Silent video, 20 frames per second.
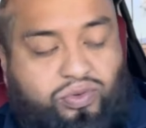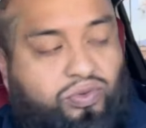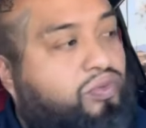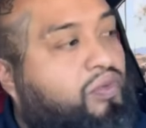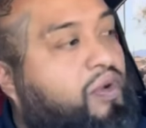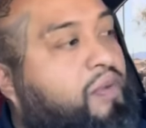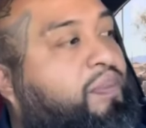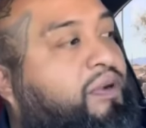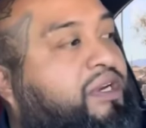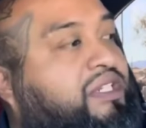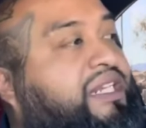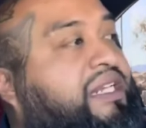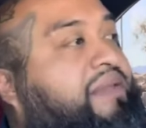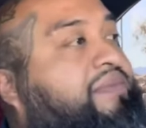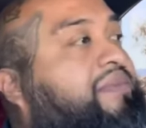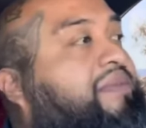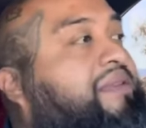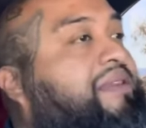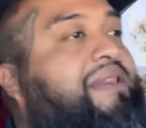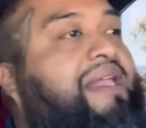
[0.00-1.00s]
One person
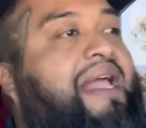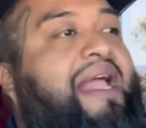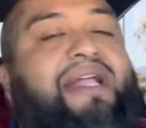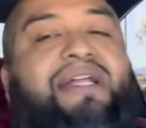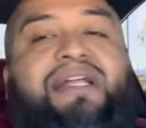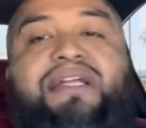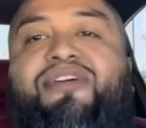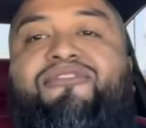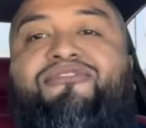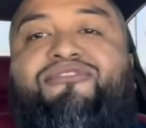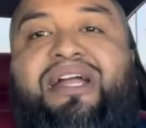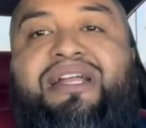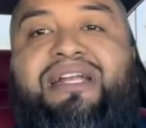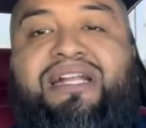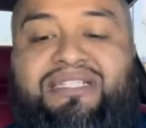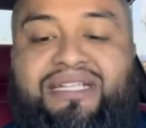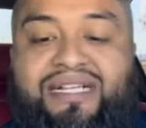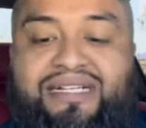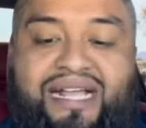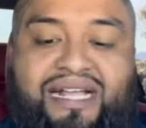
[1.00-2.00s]
that I can define
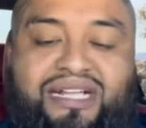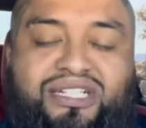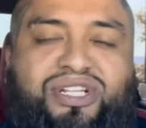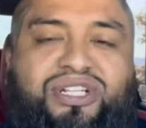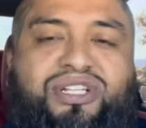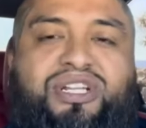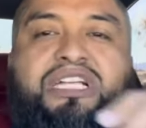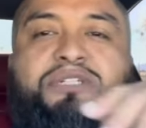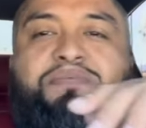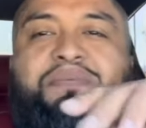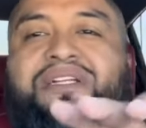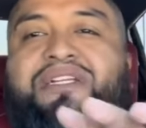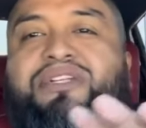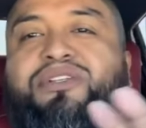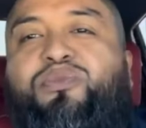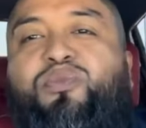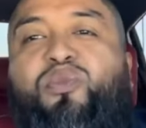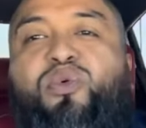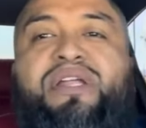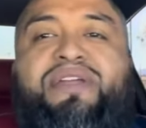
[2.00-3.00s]
as a gangster, you guys probably
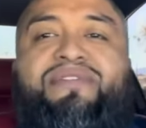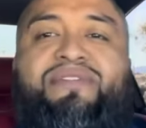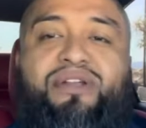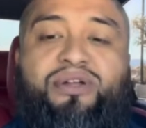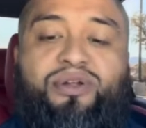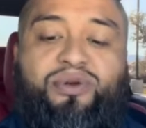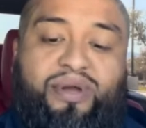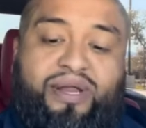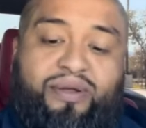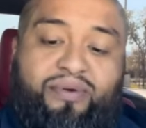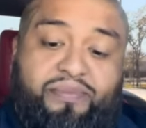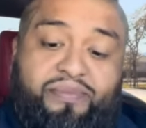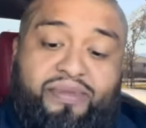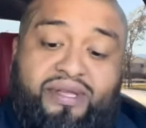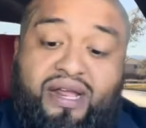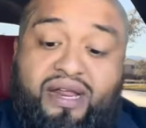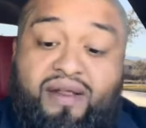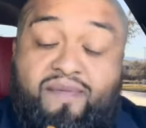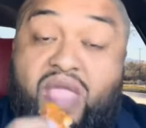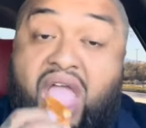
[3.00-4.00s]
won't even agree with me,
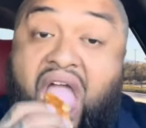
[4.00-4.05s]
eh?